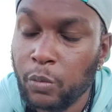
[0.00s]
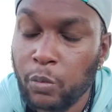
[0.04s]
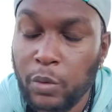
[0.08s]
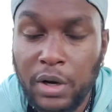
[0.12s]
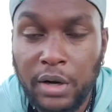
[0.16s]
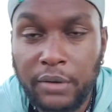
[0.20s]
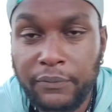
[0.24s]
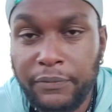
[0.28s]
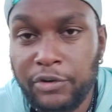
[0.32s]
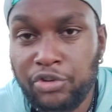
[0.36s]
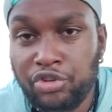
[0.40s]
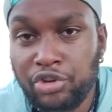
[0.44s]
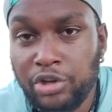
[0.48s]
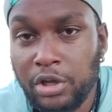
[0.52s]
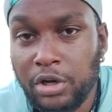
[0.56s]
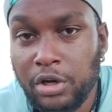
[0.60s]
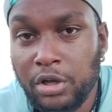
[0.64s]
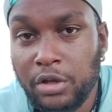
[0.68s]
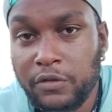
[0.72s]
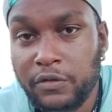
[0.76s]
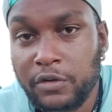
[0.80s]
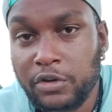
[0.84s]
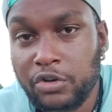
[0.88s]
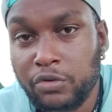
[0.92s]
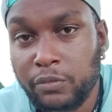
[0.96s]
When I'm fishing in
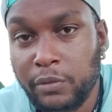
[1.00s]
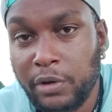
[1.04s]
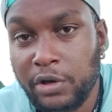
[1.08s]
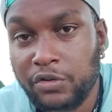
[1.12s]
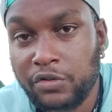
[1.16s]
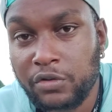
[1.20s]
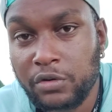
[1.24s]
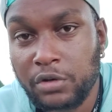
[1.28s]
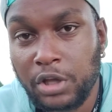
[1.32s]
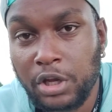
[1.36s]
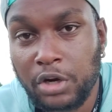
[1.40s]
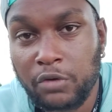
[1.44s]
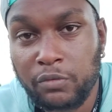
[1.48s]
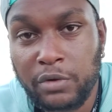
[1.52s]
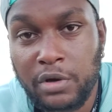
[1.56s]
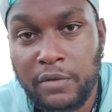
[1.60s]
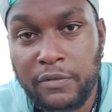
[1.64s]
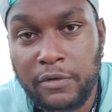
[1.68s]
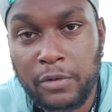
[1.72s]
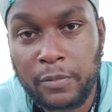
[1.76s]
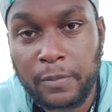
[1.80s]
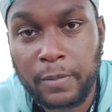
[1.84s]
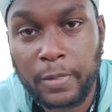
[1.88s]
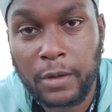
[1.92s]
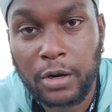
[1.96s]
a situation in a
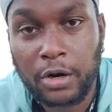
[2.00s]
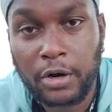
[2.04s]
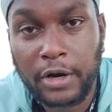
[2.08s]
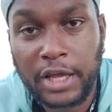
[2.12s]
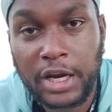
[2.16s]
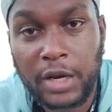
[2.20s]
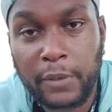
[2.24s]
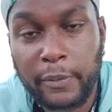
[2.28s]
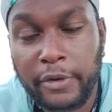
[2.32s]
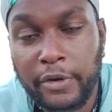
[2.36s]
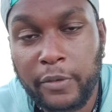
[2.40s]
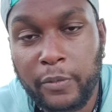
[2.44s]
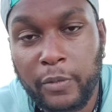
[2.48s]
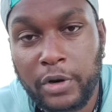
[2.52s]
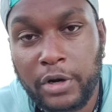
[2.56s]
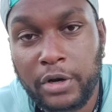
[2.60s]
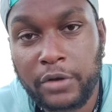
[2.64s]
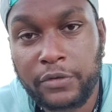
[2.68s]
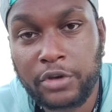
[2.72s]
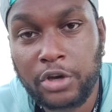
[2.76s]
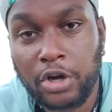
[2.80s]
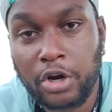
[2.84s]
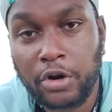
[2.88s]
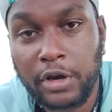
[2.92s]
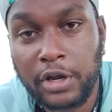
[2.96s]
river or anywhere where
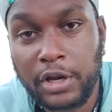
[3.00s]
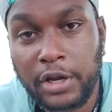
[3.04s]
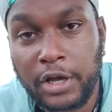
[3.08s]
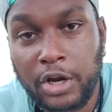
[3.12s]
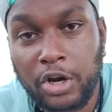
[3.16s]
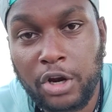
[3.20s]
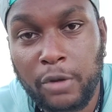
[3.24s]
there's current,